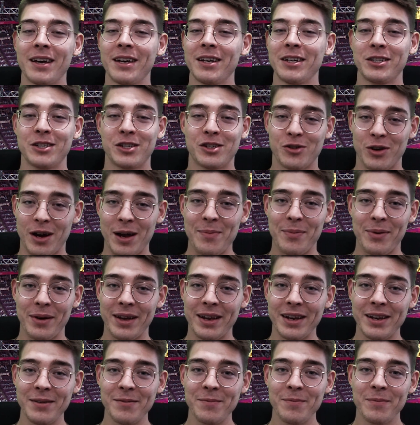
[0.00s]
Strap
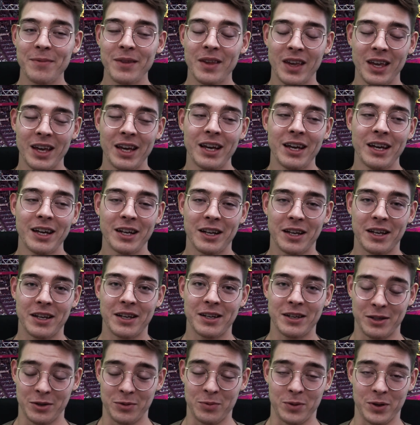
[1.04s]
in,
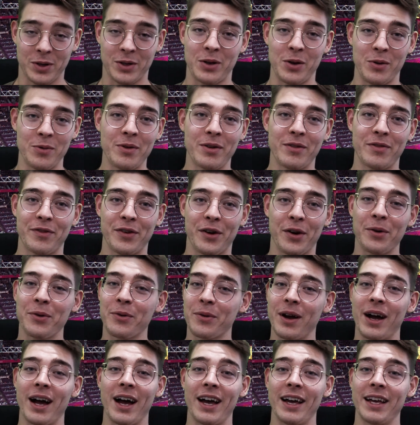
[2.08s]
because we're going for a
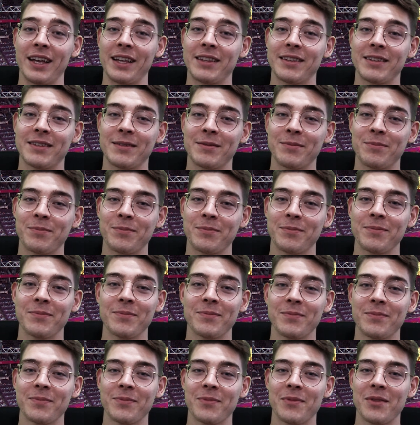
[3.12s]
ride.
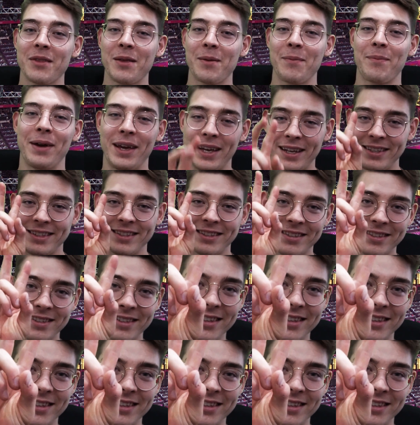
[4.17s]
Peace.